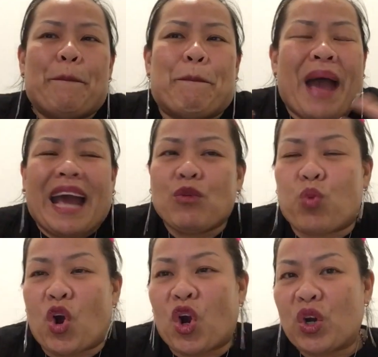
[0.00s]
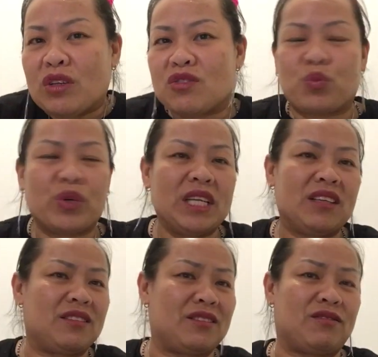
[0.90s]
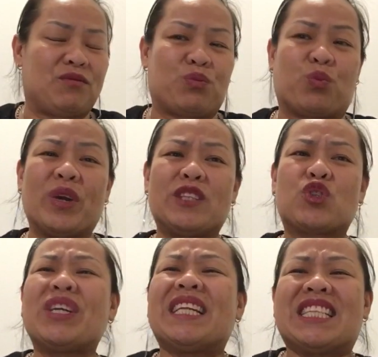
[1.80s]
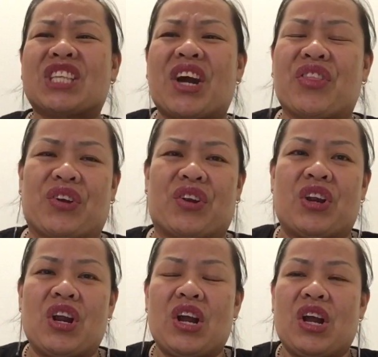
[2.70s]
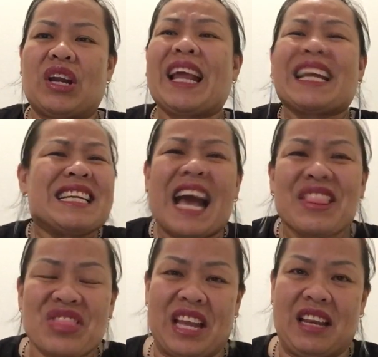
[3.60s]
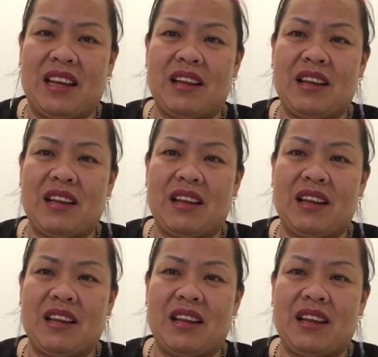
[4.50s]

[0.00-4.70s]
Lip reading: bad words, we treat each other like nothing.